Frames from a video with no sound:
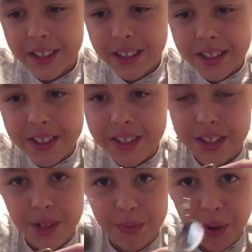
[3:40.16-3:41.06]
This is
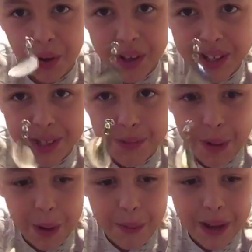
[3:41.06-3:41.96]
just a broken
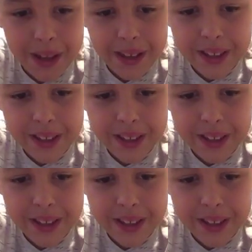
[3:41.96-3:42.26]
spinner bait.